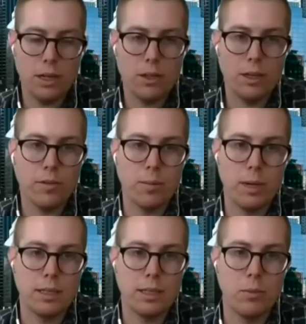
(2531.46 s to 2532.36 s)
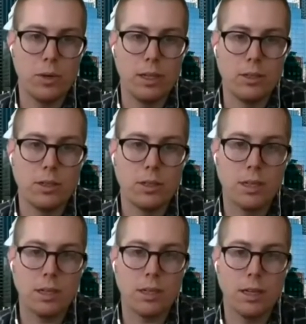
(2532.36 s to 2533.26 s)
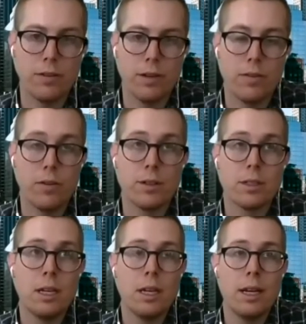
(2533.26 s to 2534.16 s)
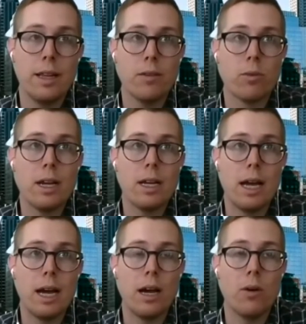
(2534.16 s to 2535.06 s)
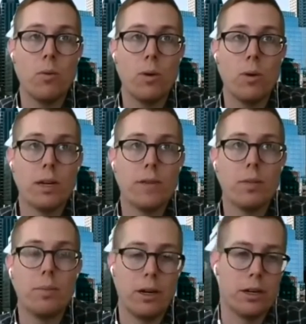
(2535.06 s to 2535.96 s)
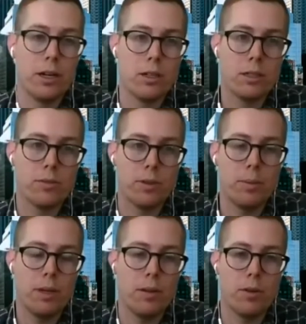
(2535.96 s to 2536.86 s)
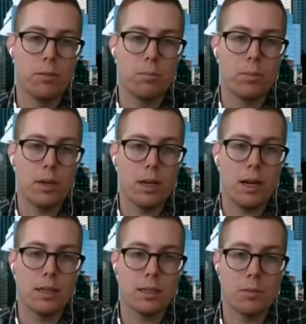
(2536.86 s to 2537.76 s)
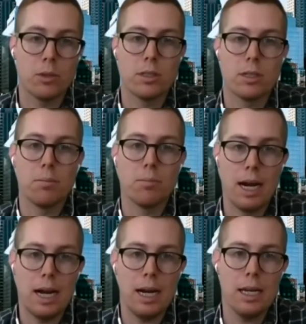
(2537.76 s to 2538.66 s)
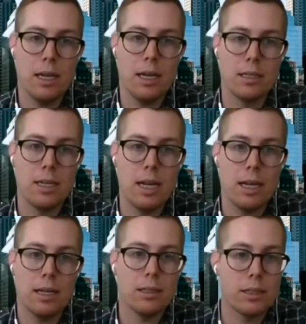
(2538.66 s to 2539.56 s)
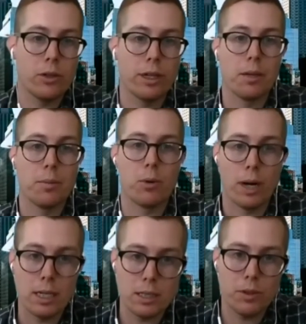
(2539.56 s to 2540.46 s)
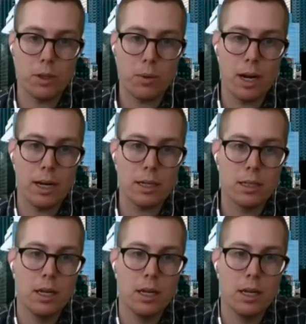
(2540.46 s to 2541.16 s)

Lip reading: thing from my standpoint is just to clarify for folks. I think right now, one of the barriers for customers to buy is not necessarily the price of your product,